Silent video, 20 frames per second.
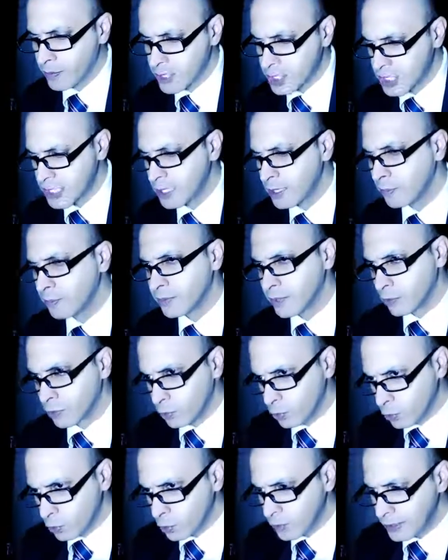set up their
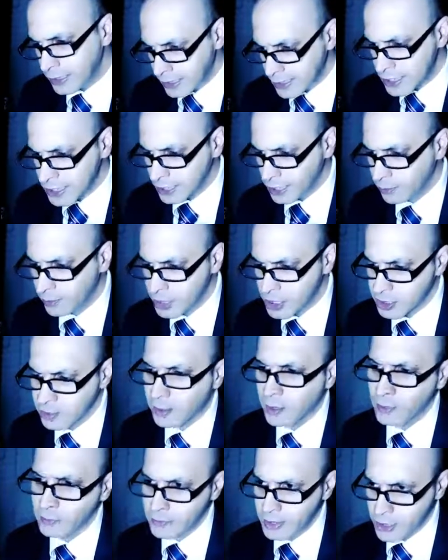own Islamist
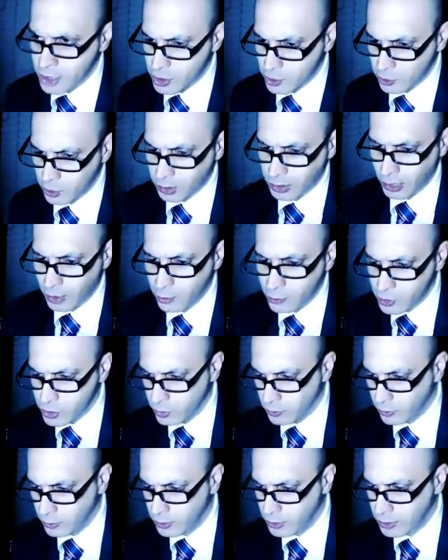armies to
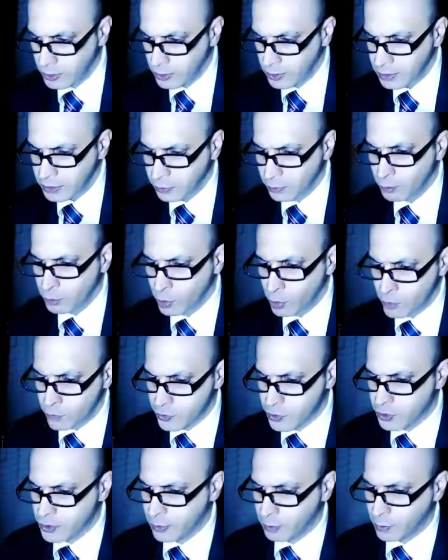counter the
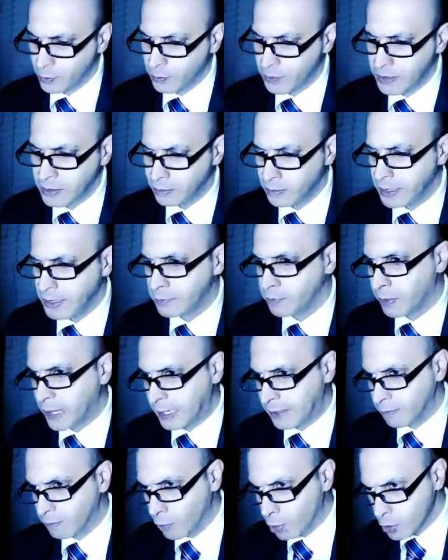moves that were being made by
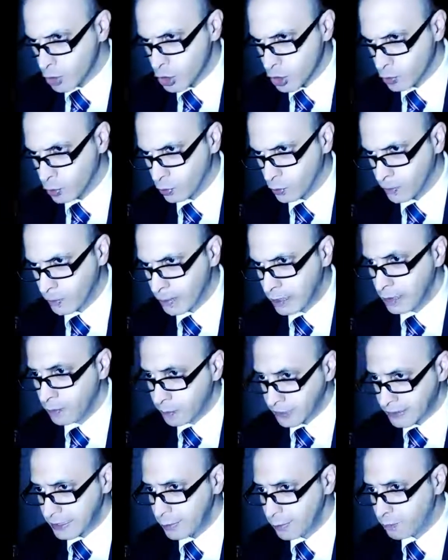Moscow,
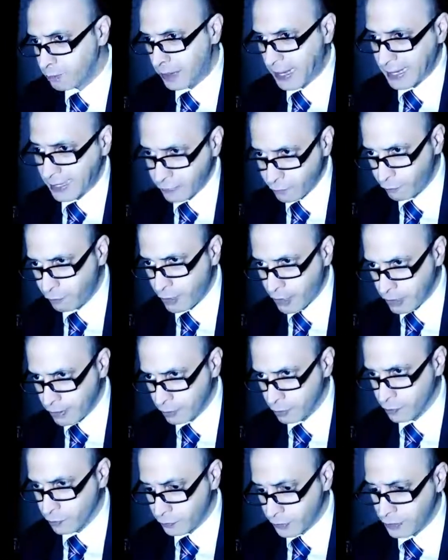but they
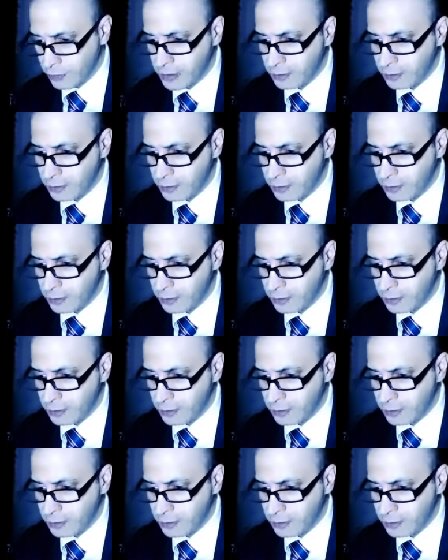backfired very